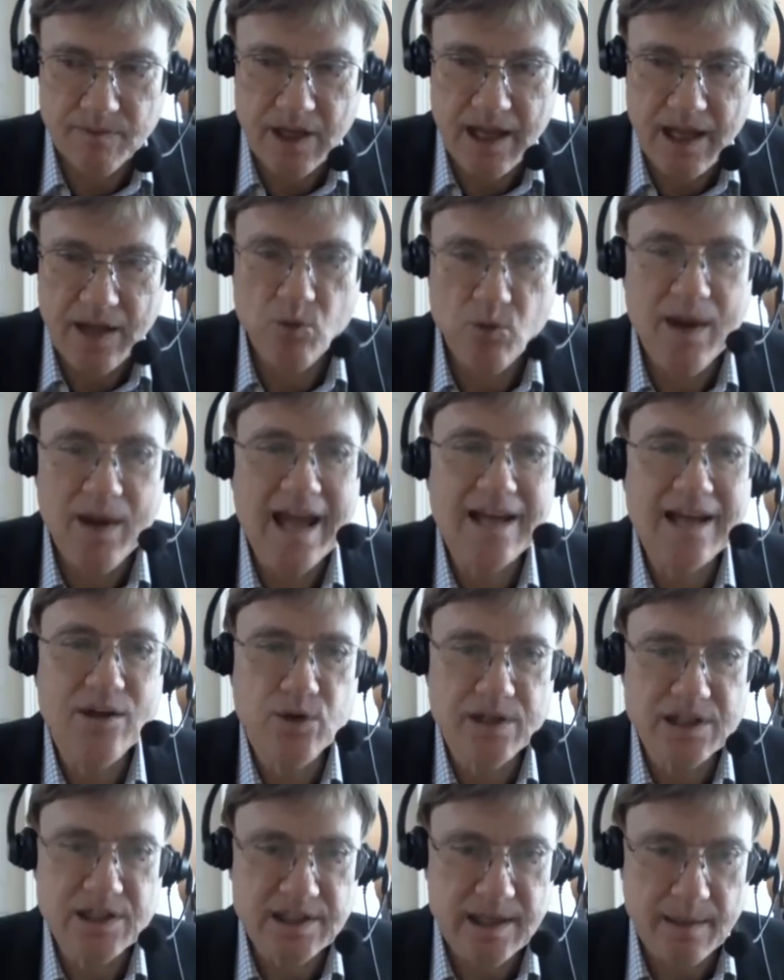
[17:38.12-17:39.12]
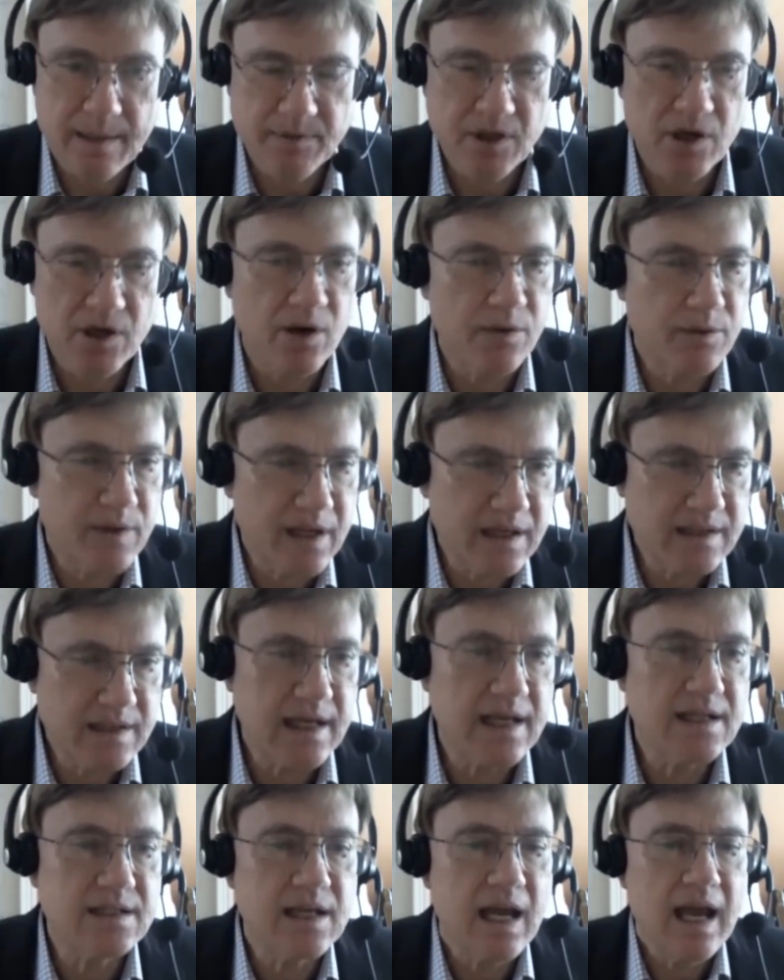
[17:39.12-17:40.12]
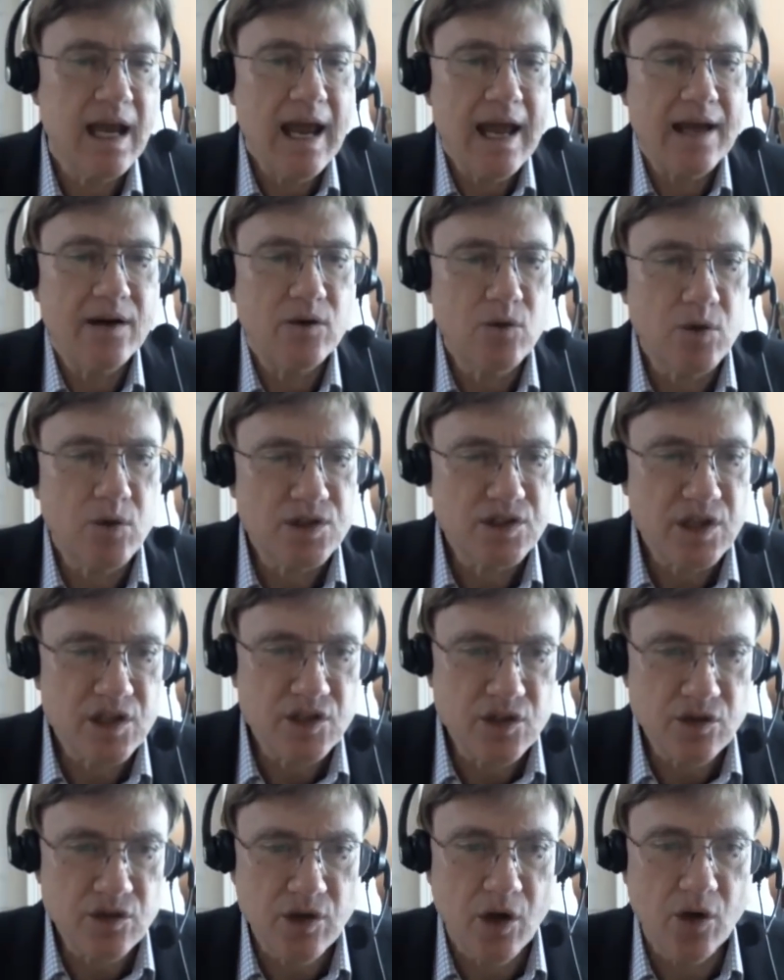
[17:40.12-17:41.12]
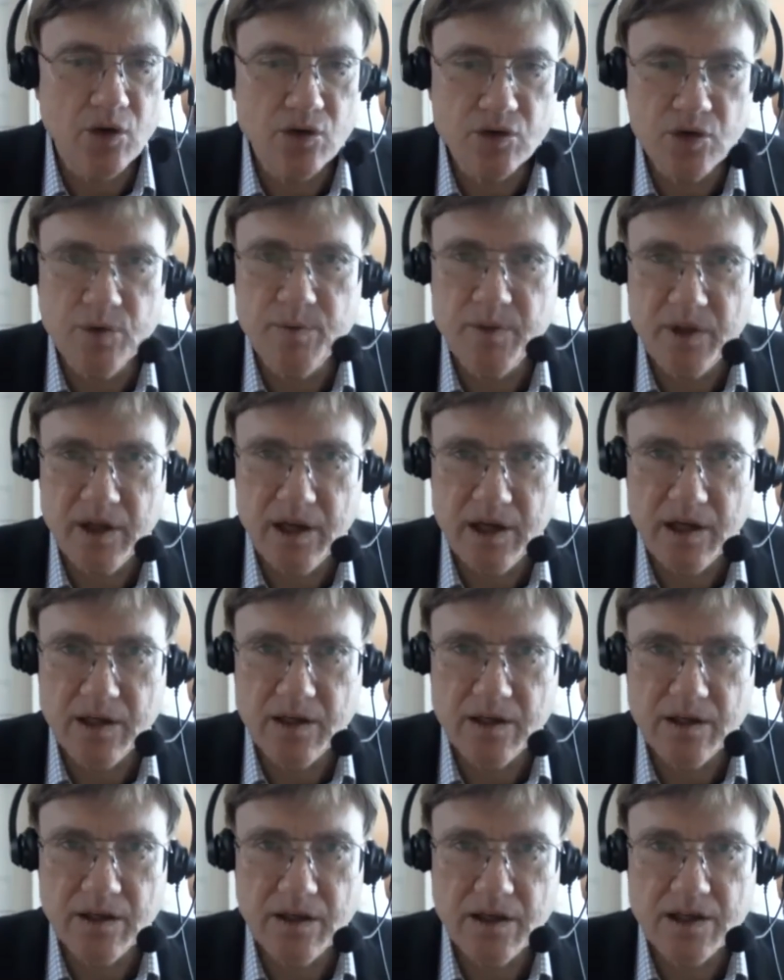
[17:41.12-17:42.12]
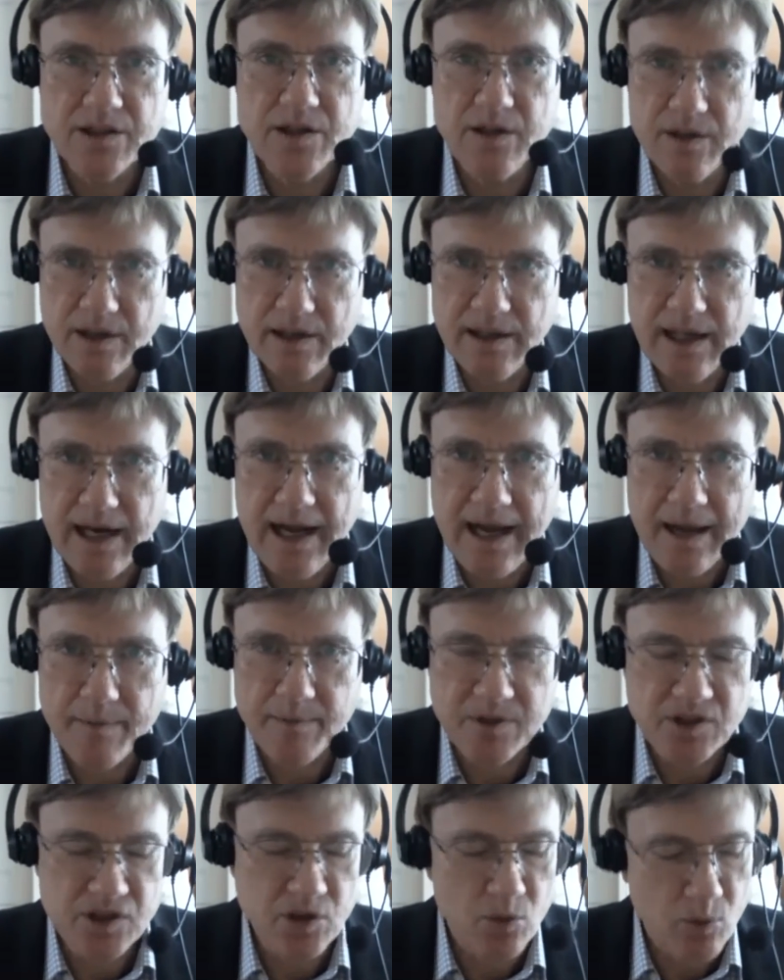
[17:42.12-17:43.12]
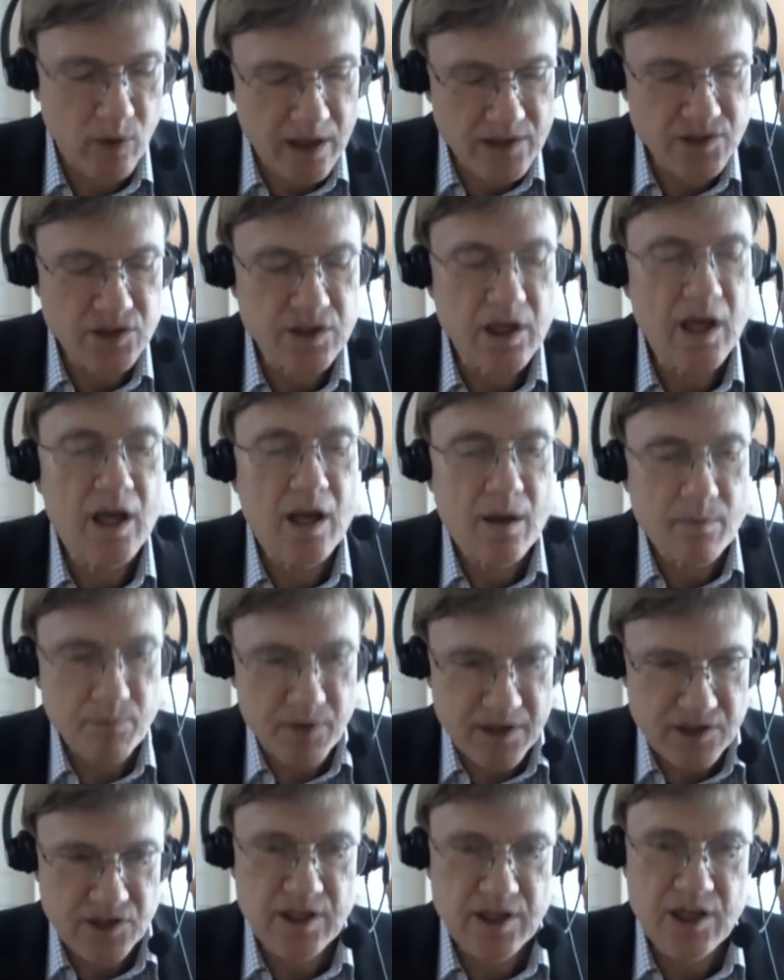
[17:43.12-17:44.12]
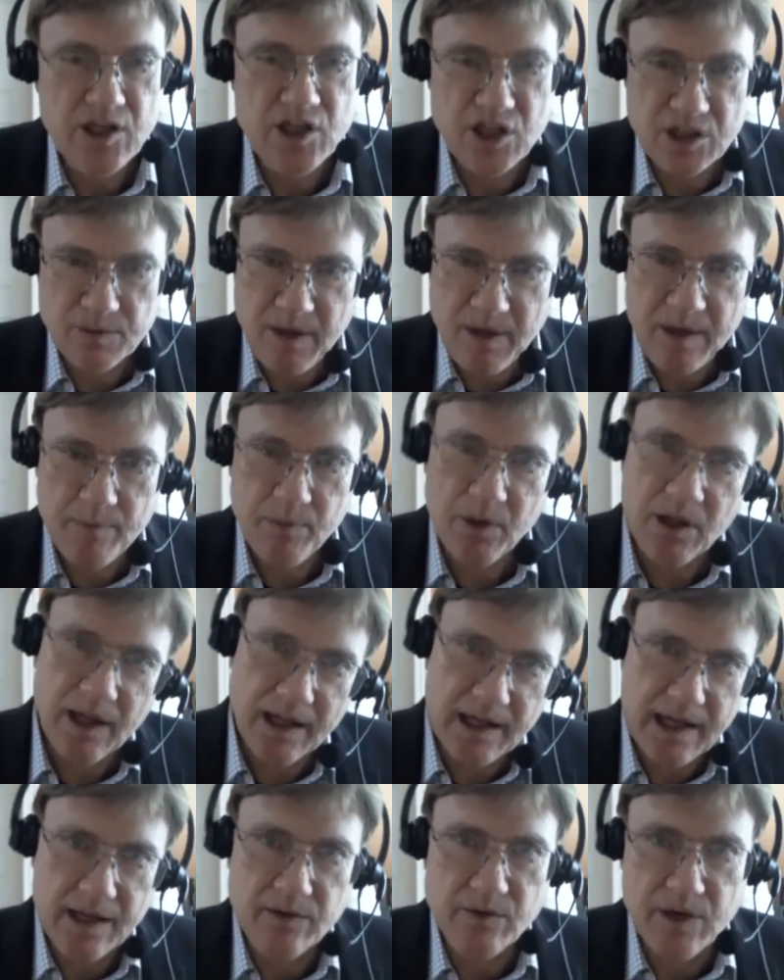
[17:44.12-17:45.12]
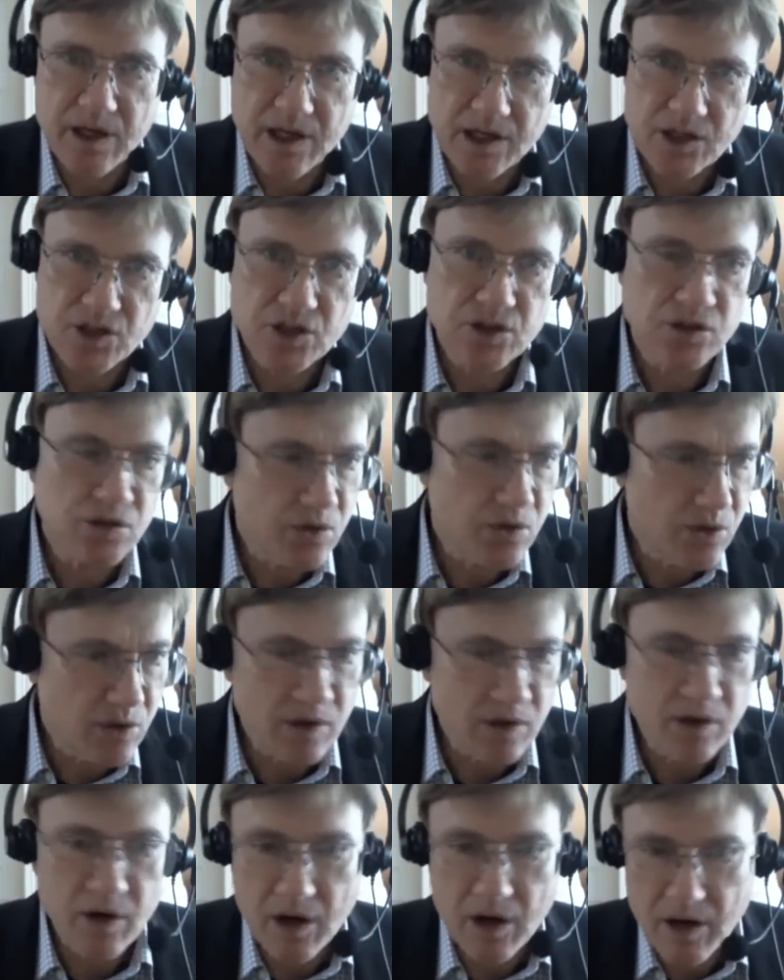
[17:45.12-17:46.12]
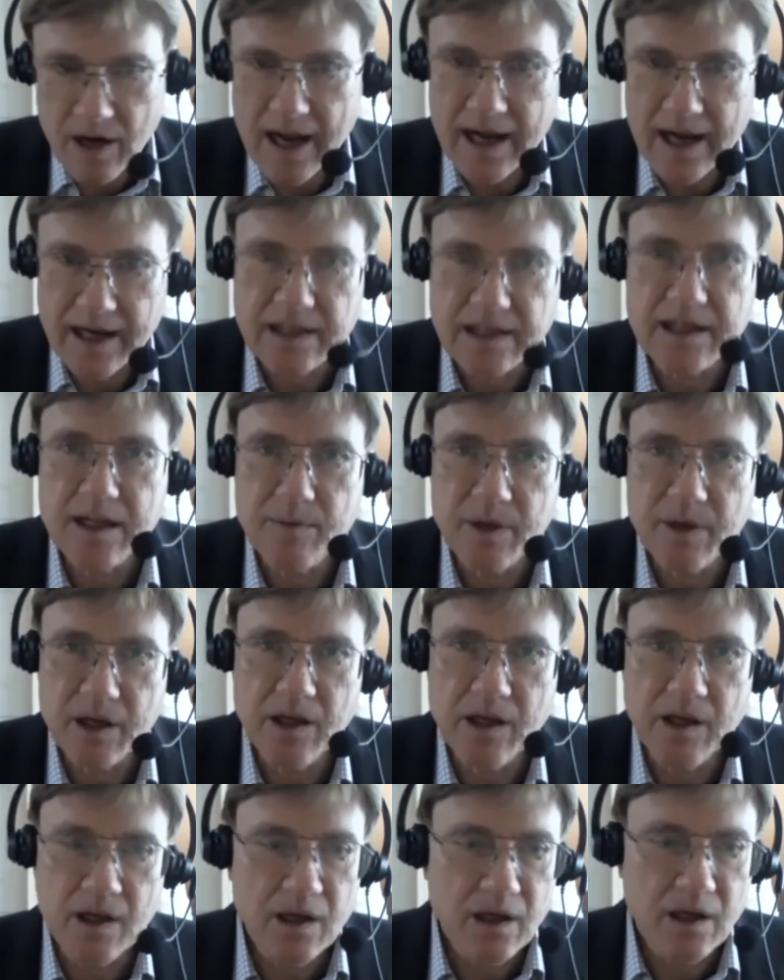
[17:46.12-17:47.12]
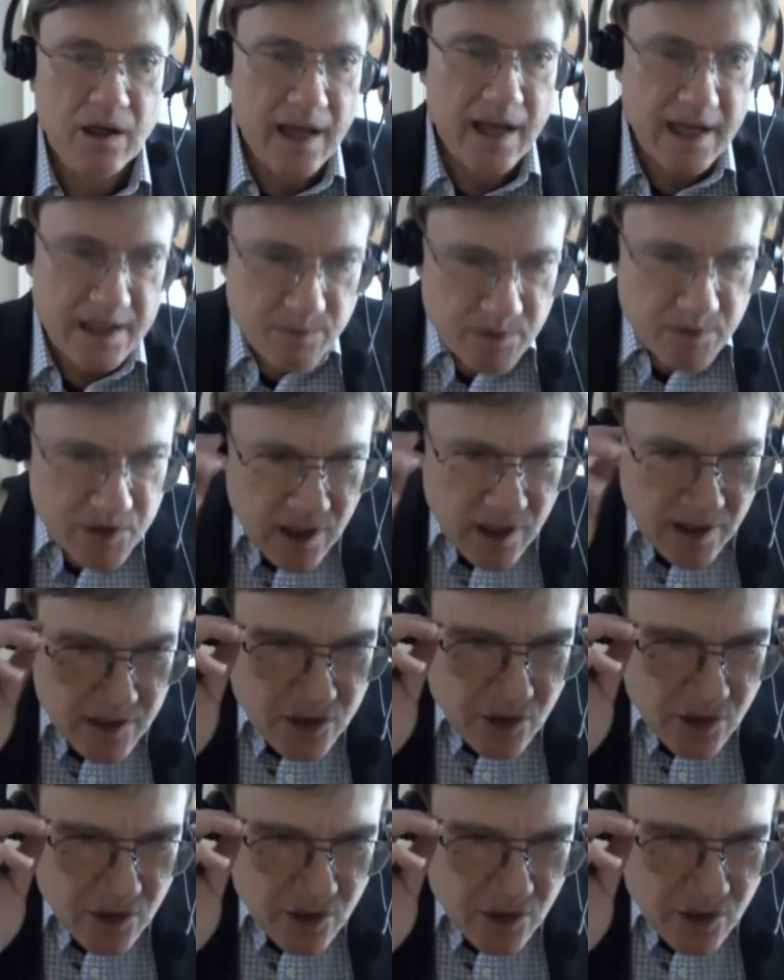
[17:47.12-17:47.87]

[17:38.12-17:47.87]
and we had to accept it. Our think tanks, and of course, as you know, groupthink is a thing that happens. And once prestigious people like Henry Kissinger or our academic experts on the